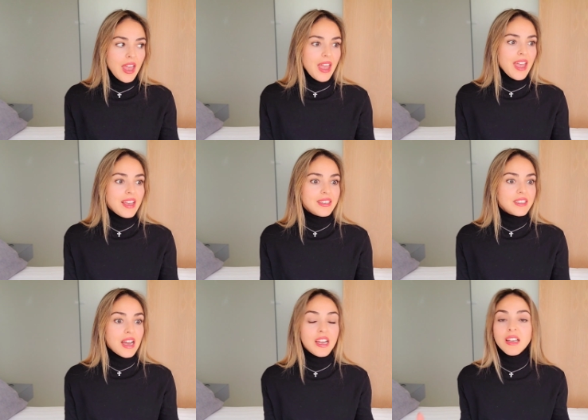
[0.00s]
and
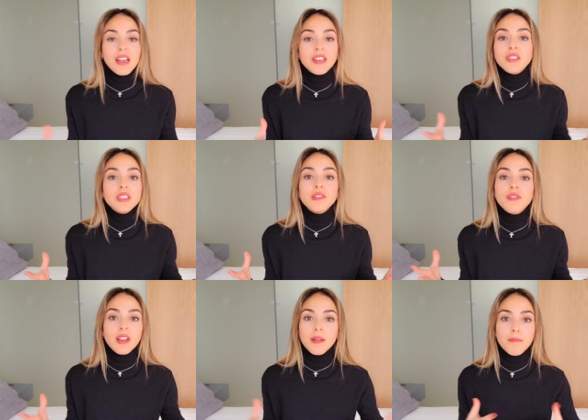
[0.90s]
I, I just
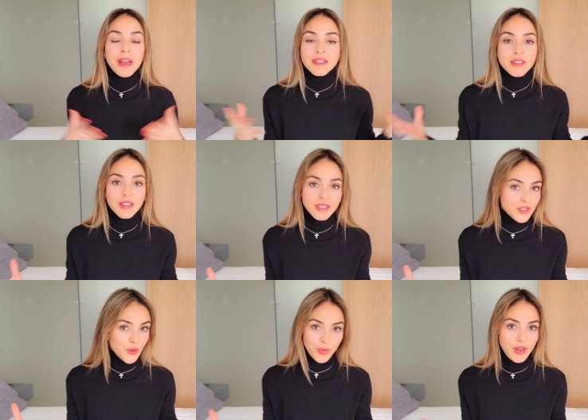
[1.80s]
feel better in so
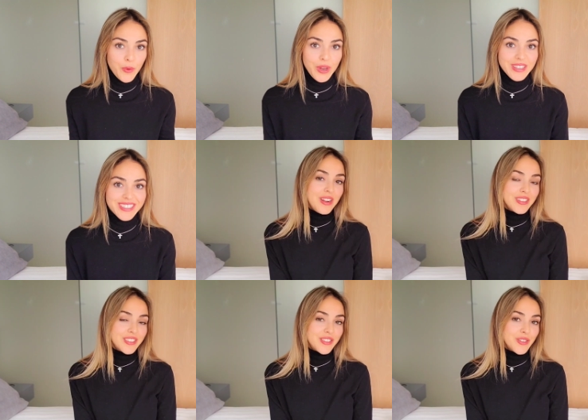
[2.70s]
many ways.
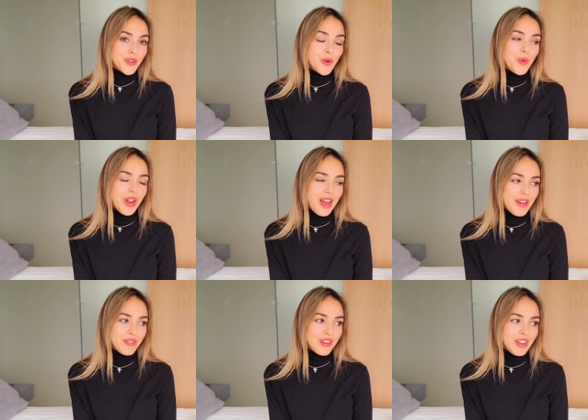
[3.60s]
Also will have
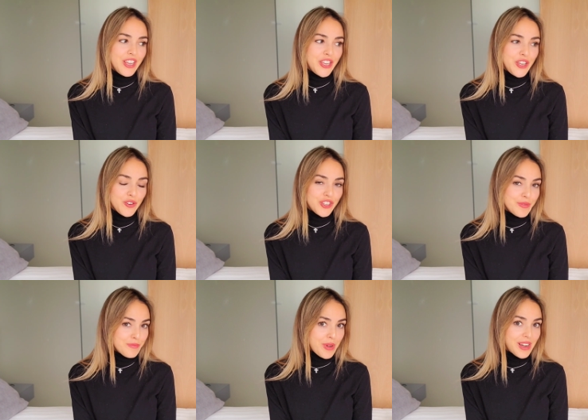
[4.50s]
a huge
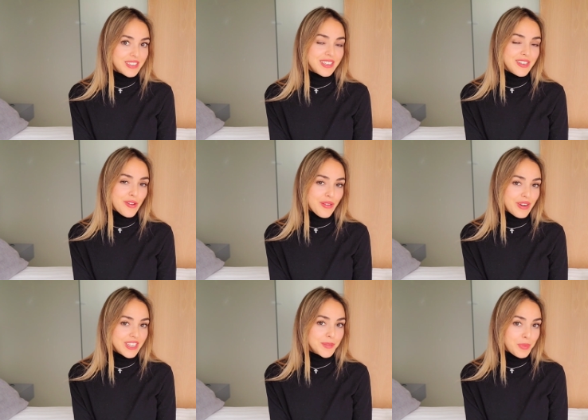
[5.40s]
impact in other
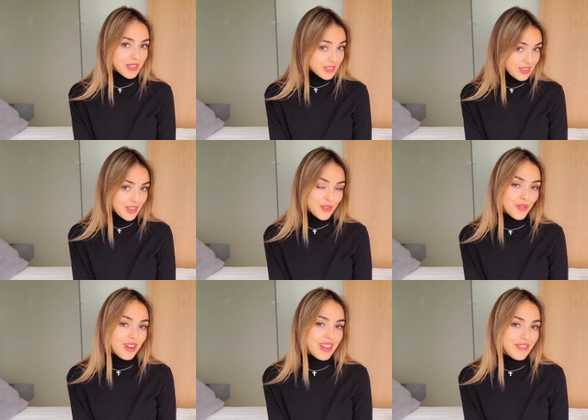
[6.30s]
aspects in your
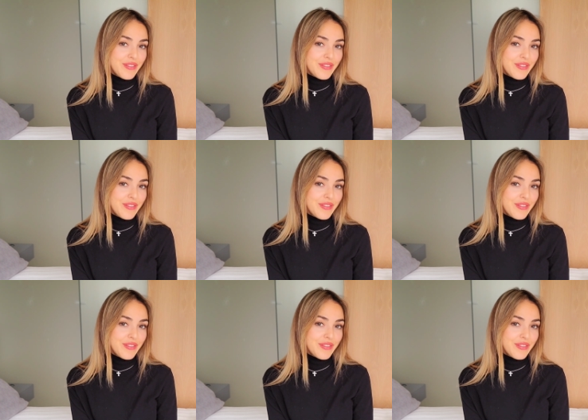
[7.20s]
life.